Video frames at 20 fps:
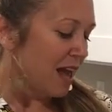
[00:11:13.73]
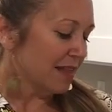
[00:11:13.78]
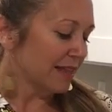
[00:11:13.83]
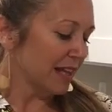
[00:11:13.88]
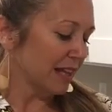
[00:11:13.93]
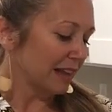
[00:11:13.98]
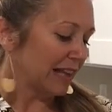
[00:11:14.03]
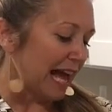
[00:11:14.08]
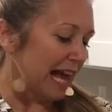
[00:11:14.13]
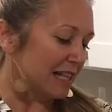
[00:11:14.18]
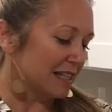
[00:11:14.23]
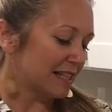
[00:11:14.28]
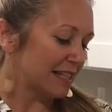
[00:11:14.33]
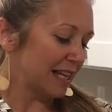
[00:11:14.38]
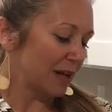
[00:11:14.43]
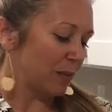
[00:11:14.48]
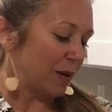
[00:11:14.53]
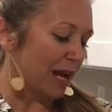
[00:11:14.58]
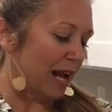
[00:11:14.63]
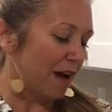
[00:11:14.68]
The last
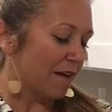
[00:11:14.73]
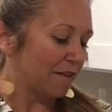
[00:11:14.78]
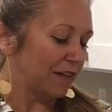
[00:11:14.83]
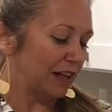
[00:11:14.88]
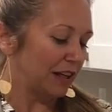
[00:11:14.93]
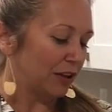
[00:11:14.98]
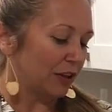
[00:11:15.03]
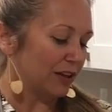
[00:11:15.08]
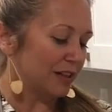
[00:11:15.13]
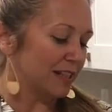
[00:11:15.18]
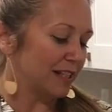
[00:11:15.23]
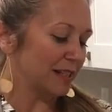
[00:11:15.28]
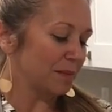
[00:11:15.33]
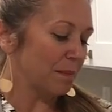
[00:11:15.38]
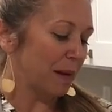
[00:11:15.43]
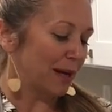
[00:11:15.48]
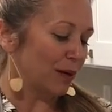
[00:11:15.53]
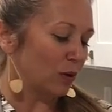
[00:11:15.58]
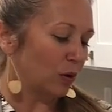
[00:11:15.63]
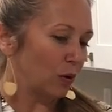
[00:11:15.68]
thing we have here is these
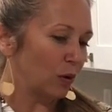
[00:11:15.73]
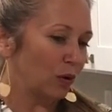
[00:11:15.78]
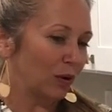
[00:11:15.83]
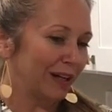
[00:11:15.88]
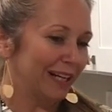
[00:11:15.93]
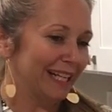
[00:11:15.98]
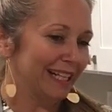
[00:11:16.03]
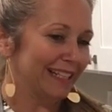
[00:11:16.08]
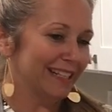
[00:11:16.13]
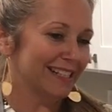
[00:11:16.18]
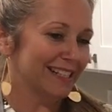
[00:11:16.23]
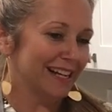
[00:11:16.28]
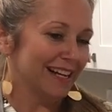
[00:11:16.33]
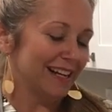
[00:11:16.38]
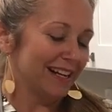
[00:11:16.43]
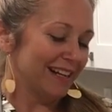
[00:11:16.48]
microgreens.